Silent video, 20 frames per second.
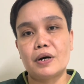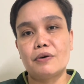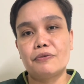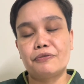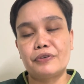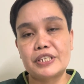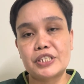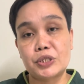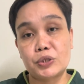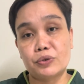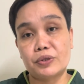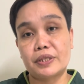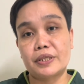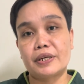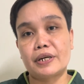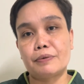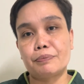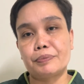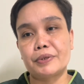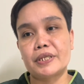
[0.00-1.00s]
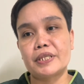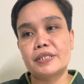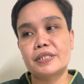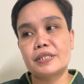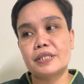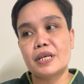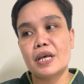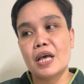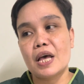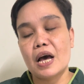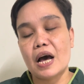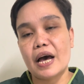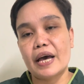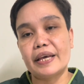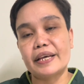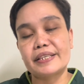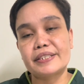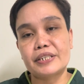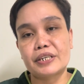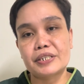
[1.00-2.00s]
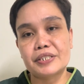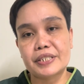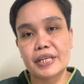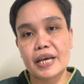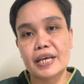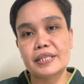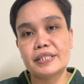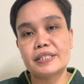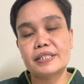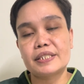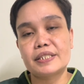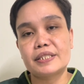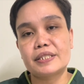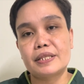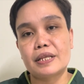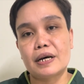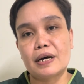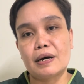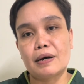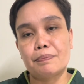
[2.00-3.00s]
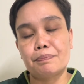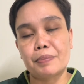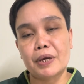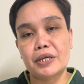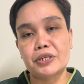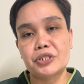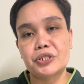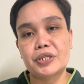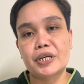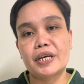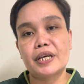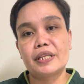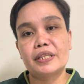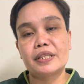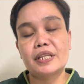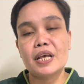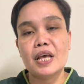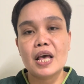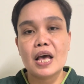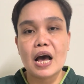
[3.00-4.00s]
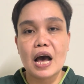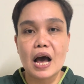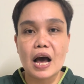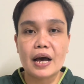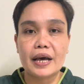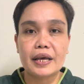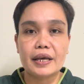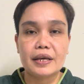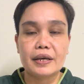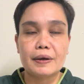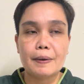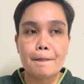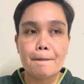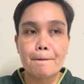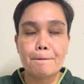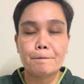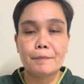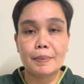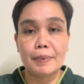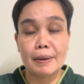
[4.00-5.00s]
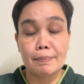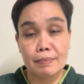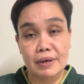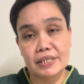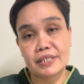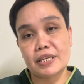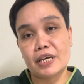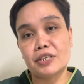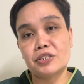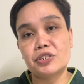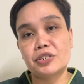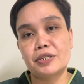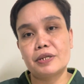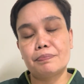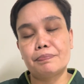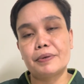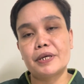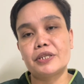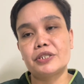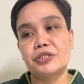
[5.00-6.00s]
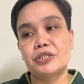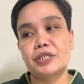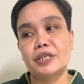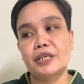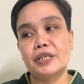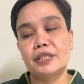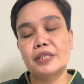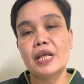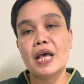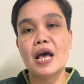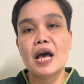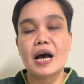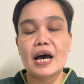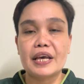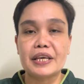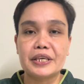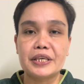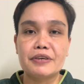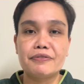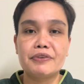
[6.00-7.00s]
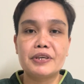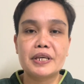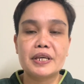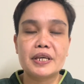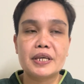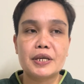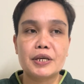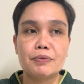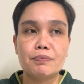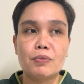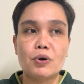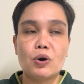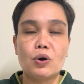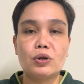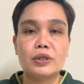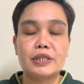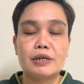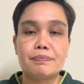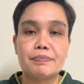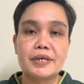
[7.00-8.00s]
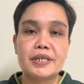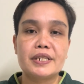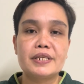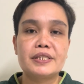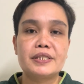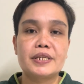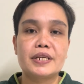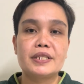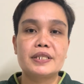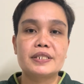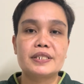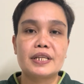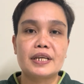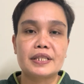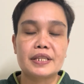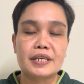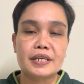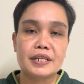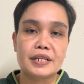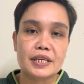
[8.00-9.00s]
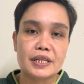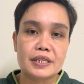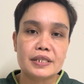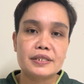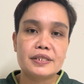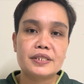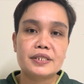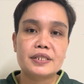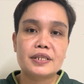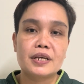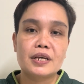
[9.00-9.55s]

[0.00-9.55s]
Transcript: physiotherapist. I exercise the patient, I massage the patient, I giving him all the medicines that he needs,